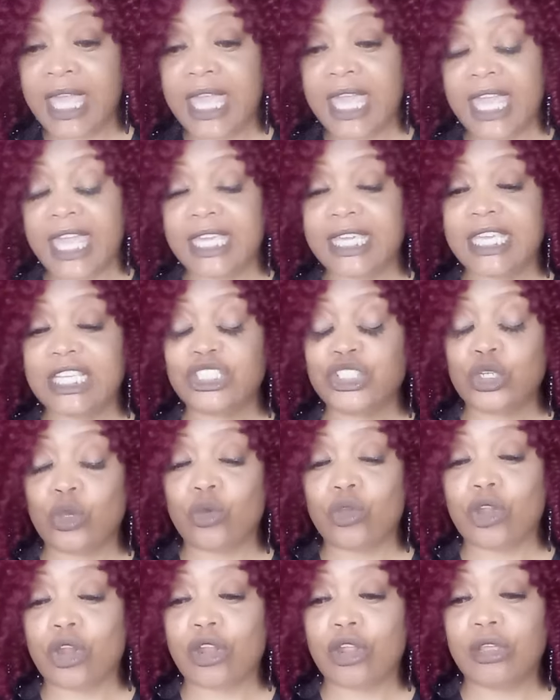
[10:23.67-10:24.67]
and get your
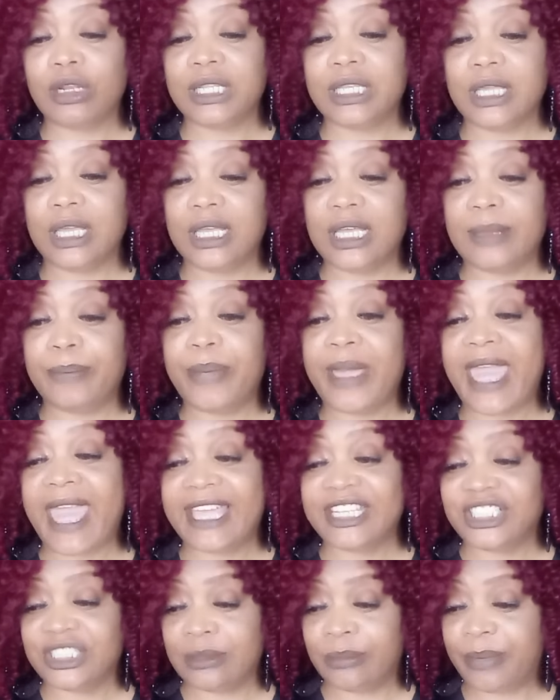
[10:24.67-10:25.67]
girly uh,
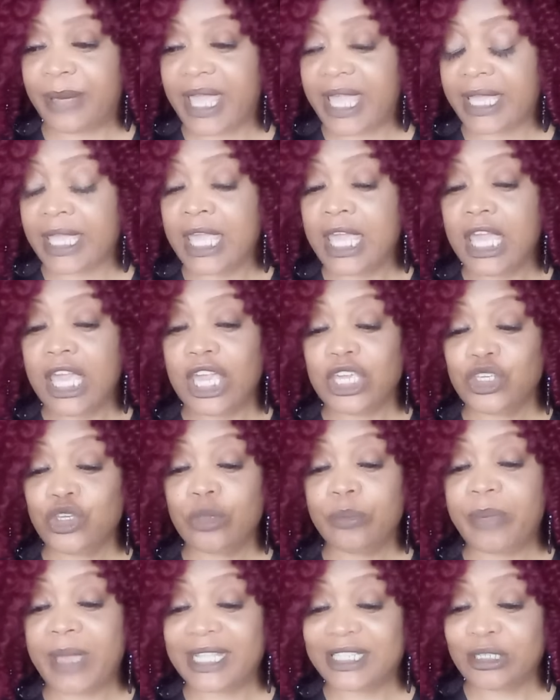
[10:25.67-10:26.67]
passion back, and you're
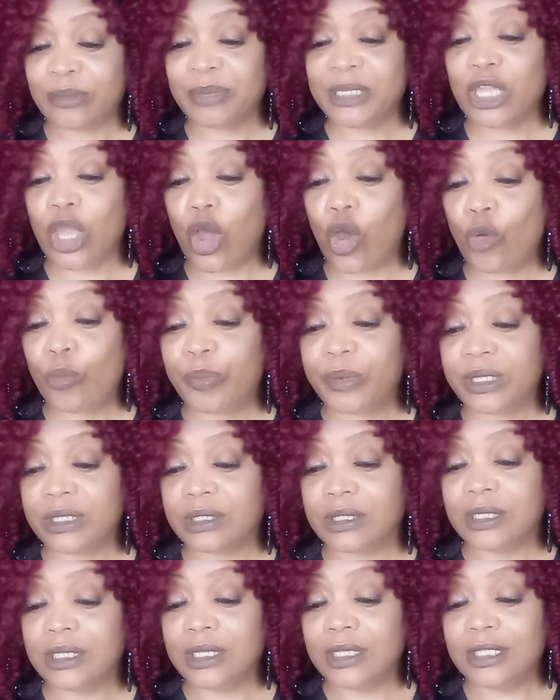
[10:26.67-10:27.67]
about to be
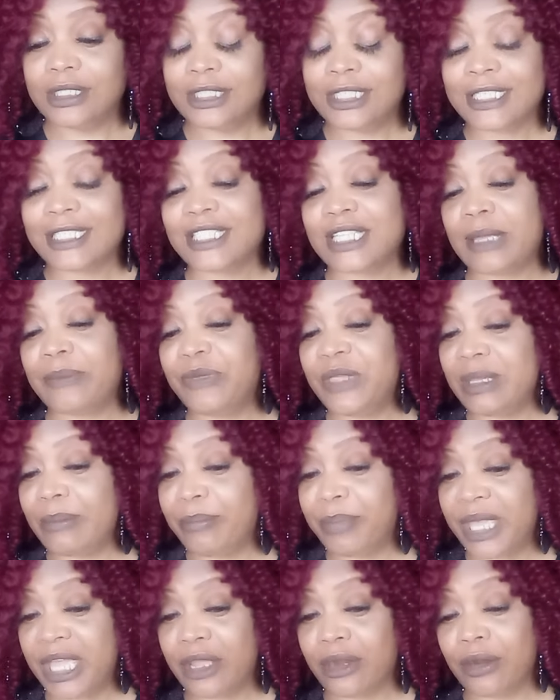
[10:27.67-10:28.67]
open to something
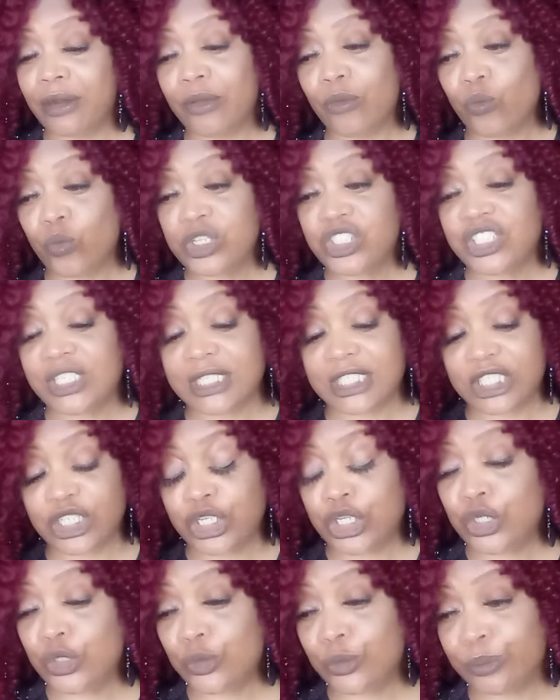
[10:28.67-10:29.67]
better, which is
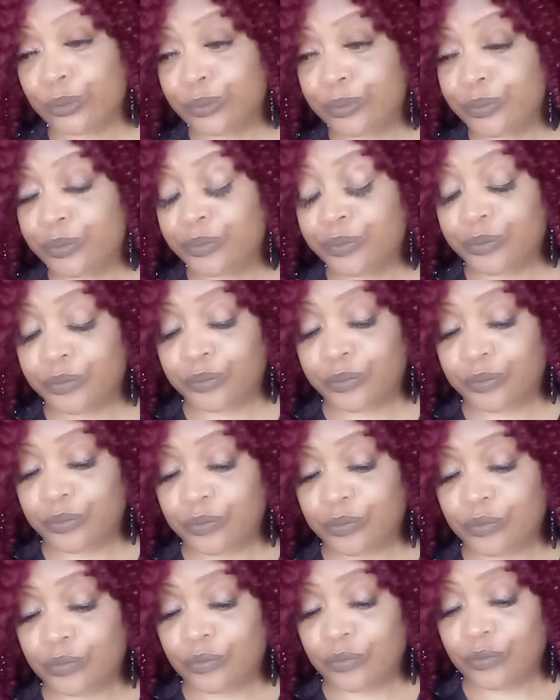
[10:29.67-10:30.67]
new.
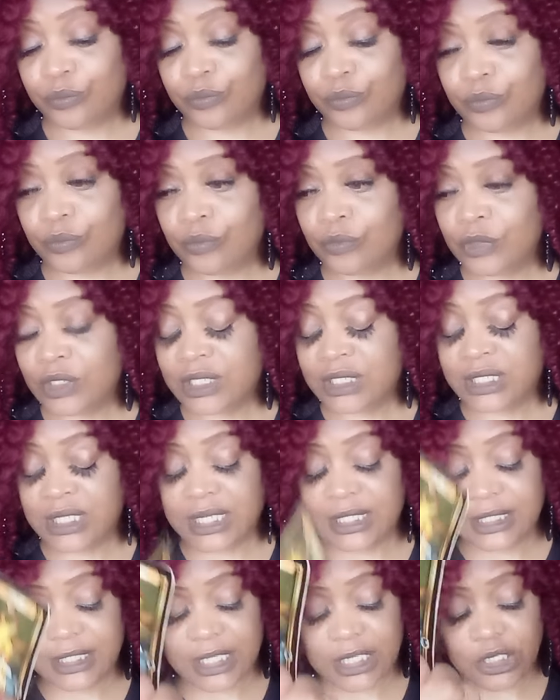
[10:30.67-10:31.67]
See,
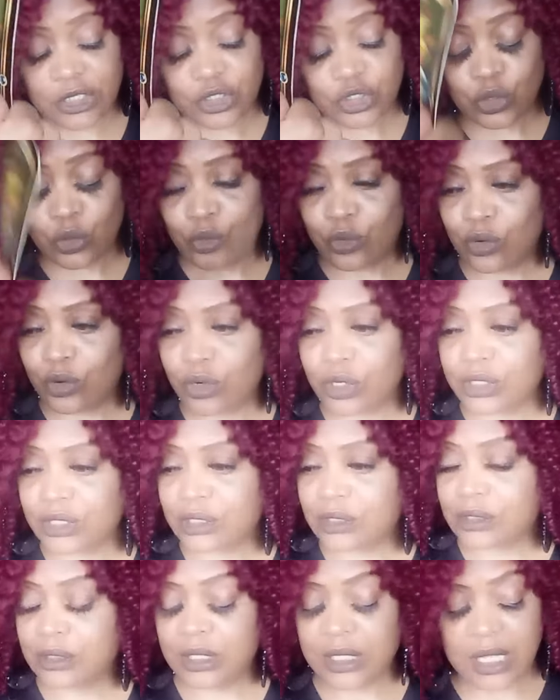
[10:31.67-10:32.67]
Ten of Swords.
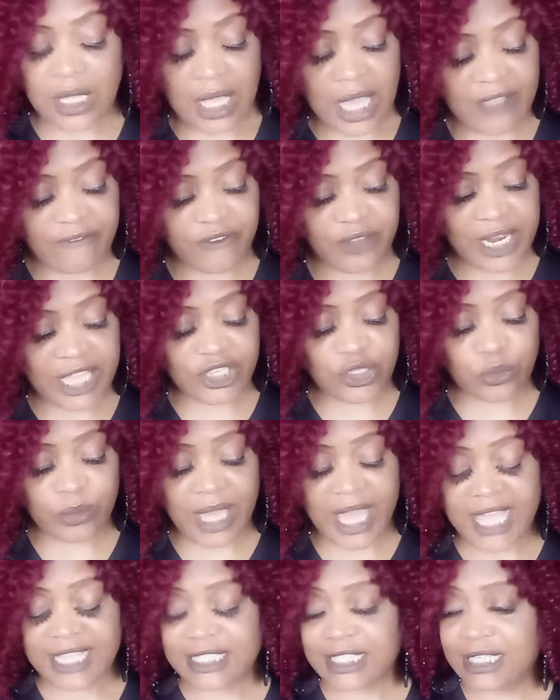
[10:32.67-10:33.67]
I feel like you
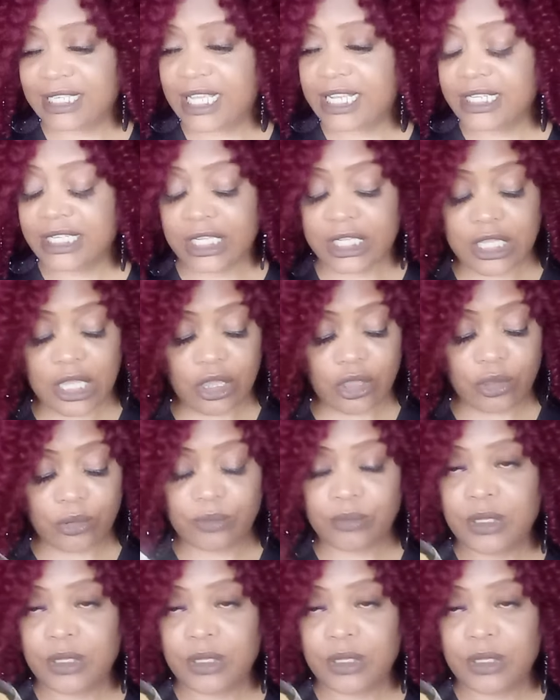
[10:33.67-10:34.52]
guys are letting it go